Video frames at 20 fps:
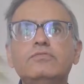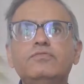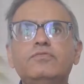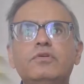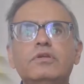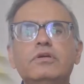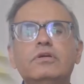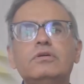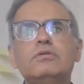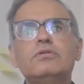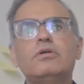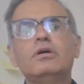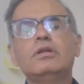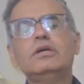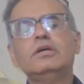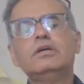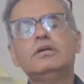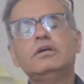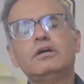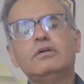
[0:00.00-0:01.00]
for
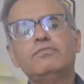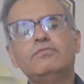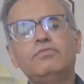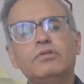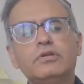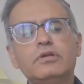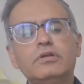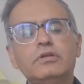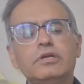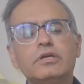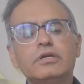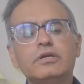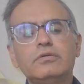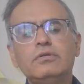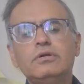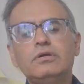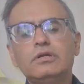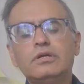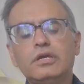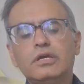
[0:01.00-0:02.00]
for a
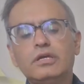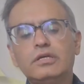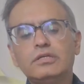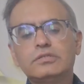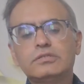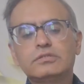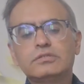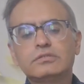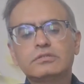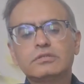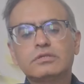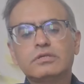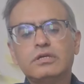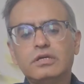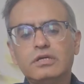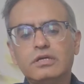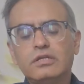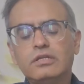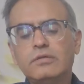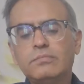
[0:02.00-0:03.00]
regular case
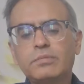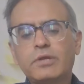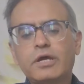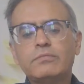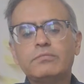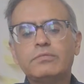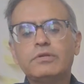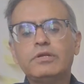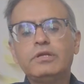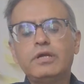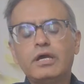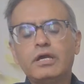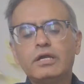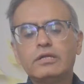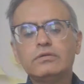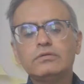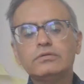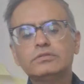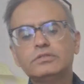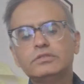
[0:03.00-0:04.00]
in a primary
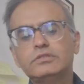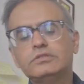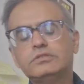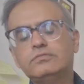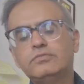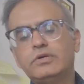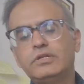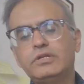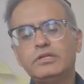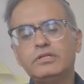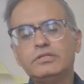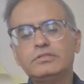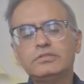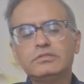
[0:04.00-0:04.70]
diagnosis, when the